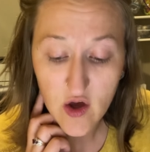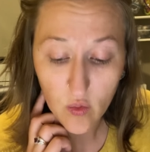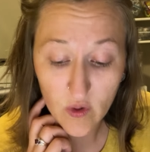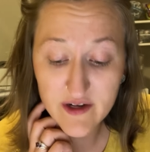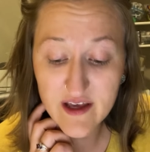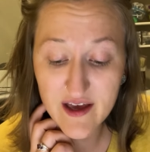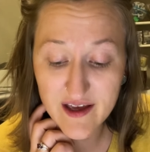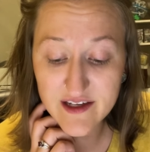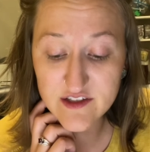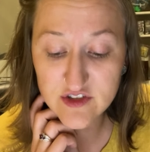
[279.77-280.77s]

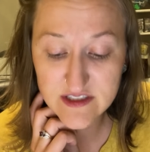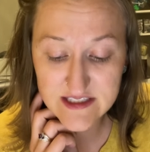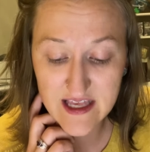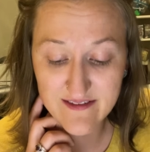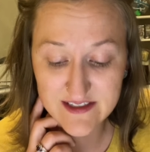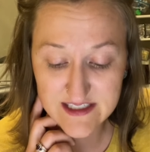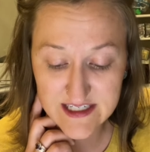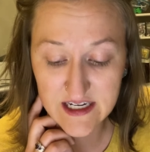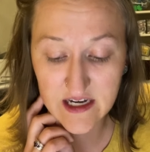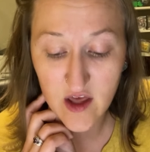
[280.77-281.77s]

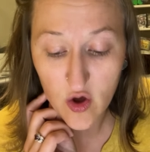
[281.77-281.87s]
117,